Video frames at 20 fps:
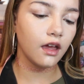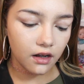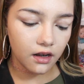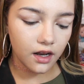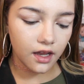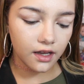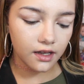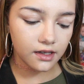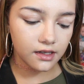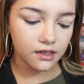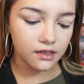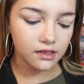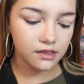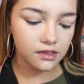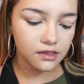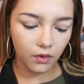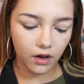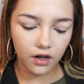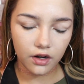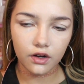
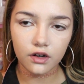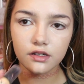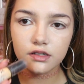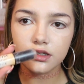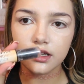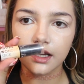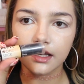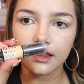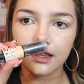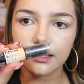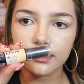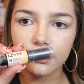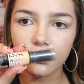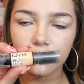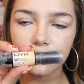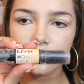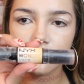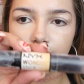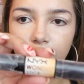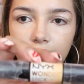NYX Wonder Stick. This
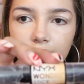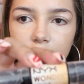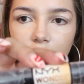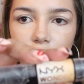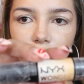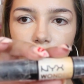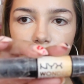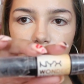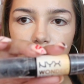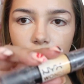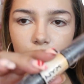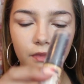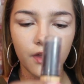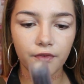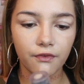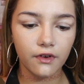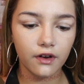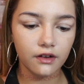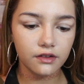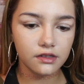looks very different from
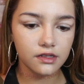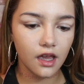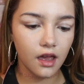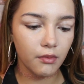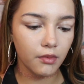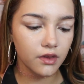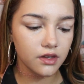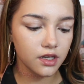the first time you